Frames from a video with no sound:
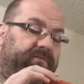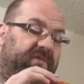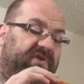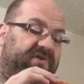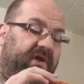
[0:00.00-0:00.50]

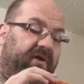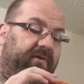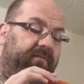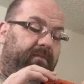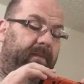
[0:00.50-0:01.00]

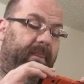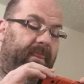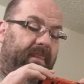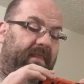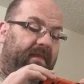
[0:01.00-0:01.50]
So
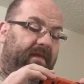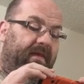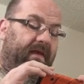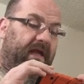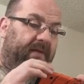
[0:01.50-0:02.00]

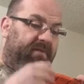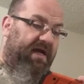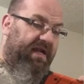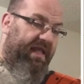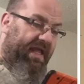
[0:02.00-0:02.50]
I'm
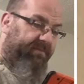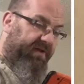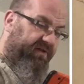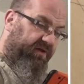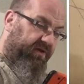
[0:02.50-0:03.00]
not
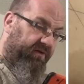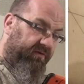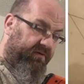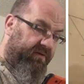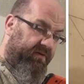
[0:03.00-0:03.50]
happy
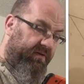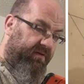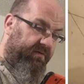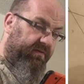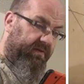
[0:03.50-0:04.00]
though,
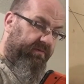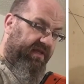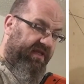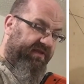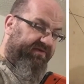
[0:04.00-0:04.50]

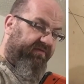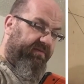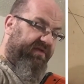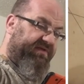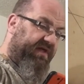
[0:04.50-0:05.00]
because from
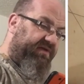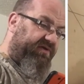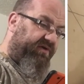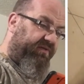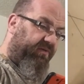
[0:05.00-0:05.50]
the
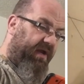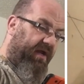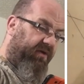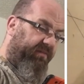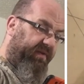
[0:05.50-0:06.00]
center of the
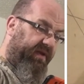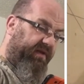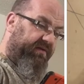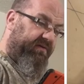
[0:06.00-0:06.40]
router bit,